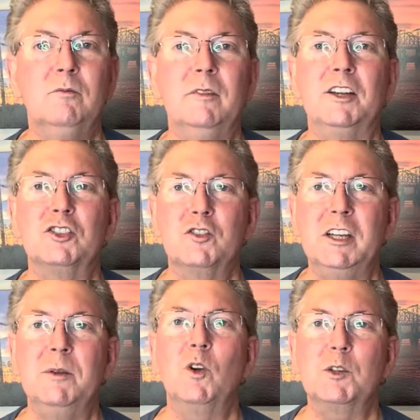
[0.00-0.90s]

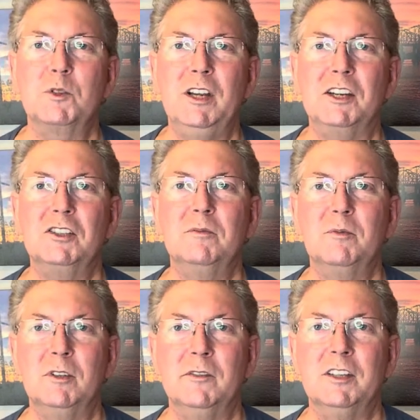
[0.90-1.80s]
extreme rust protection
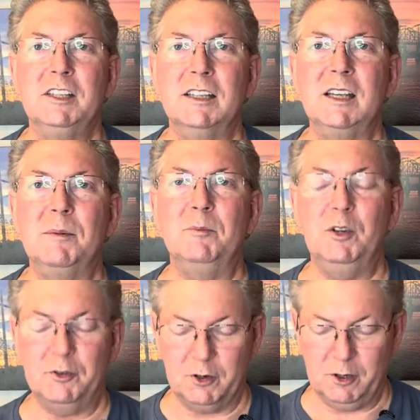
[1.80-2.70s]
for the test they've been
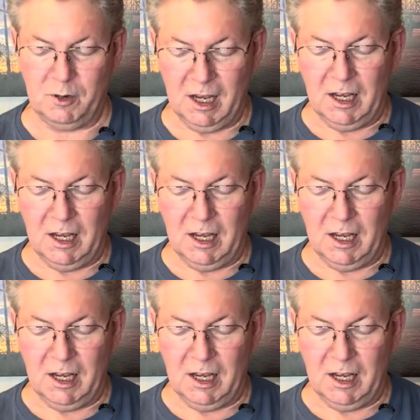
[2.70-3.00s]
put through.